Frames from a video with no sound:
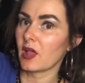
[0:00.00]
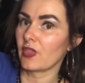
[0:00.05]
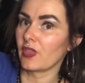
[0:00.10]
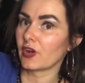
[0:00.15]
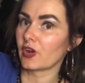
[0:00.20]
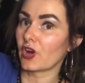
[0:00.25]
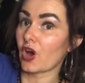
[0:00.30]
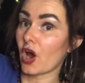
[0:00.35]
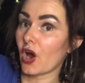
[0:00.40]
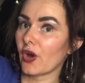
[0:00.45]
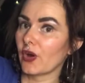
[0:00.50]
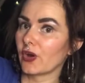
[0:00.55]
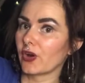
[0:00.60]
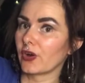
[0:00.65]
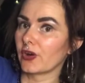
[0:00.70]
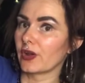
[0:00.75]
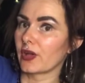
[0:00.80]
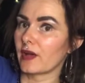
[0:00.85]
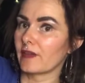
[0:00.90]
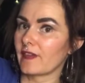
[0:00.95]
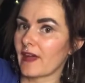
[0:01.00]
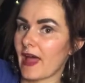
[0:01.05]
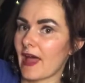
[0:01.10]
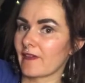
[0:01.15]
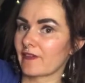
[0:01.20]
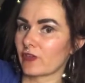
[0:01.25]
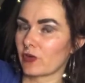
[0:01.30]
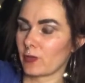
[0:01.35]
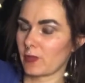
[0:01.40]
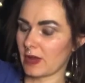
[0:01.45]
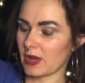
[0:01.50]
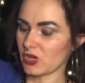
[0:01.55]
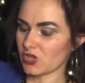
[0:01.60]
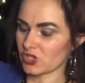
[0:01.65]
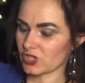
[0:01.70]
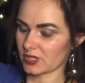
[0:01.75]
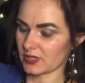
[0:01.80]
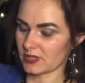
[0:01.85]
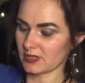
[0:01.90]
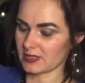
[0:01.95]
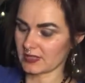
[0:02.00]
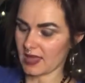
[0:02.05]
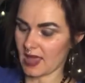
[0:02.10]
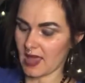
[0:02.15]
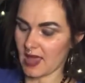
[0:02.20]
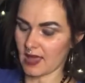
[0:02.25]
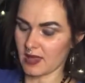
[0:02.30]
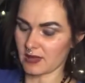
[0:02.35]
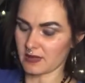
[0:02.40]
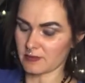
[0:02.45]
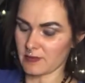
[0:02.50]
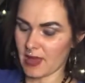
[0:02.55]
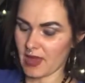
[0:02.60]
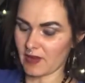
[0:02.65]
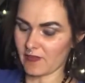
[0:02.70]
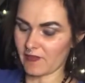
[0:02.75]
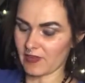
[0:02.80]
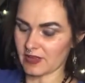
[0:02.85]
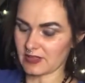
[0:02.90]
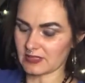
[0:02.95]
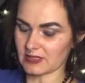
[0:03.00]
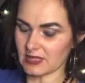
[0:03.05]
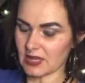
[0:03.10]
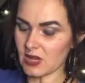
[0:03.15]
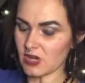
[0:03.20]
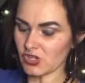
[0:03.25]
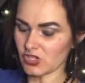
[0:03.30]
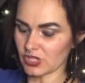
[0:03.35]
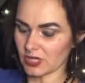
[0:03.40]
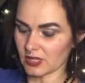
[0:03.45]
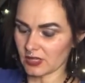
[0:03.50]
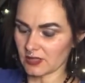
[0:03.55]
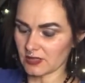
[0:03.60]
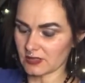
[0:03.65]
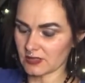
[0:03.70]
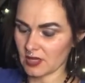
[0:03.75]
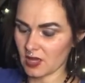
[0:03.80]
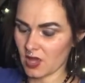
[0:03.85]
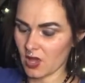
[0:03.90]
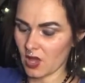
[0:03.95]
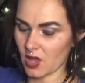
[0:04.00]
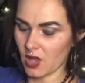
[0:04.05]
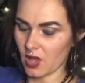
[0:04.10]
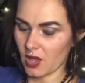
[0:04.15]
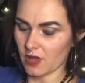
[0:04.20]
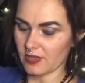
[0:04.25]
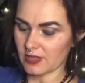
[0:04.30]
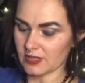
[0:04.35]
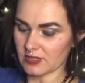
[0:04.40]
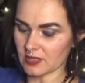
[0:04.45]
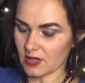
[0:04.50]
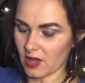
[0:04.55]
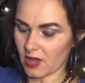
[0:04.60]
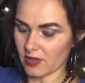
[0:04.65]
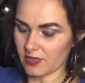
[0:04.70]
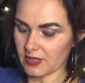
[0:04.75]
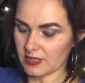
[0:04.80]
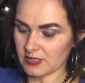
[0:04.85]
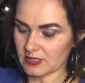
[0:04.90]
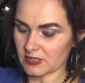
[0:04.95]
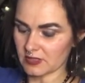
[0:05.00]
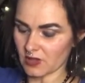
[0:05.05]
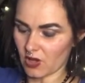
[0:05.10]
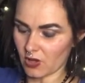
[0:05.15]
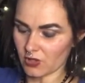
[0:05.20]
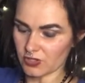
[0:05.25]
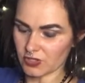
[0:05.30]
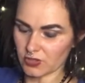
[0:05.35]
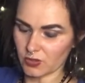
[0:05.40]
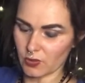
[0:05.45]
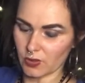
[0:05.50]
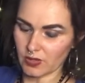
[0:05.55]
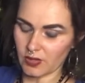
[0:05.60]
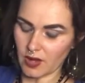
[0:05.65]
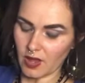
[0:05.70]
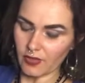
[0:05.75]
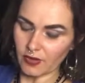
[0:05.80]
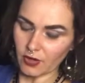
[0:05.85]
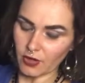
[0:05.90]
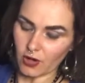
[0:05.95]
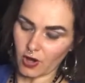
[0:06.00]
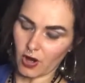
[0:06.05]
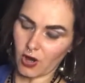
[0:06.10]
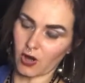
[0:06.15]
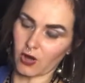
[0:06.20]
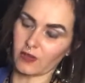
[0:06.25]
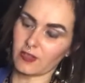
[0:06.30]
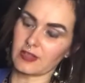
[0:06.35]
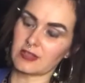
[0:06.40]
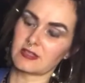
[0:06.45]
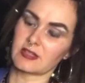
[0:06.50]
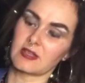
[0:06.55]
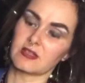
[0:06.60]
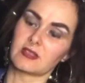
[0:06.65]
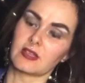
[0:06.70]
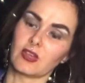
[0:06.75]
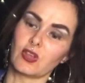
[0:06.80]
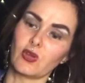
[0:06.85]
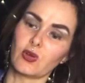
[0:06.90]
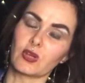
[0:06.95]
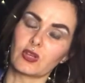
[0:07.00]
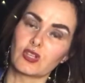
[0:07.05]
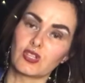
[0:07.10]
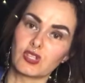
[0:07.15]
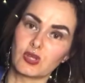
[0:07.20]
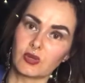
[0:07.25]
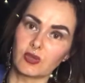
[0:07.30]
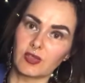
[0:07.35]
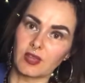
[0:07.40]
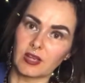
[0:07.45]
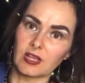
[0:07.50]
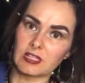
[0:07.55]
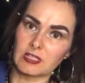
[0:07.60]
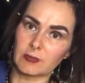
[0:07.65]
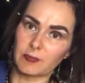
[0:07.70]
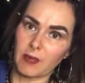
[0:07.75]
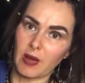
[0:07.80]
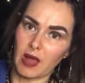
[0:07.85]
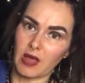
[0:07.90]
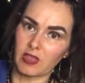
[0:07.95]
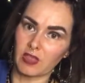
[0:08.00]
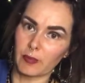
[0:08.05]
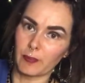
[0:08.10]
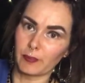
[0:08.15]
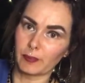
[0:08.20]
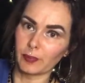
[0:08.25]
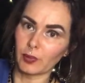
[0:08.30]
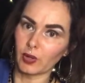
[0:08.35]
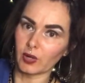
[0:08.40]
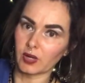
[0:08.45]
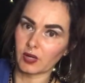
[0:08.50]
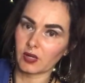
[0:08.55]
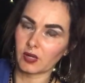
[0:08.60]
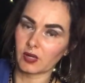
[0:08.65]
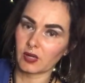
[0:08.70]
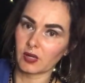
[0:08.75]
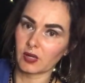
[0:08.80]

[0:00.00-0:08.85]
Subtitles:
card of affirmations and manifestations, this is also another card that says that you can do things by the book.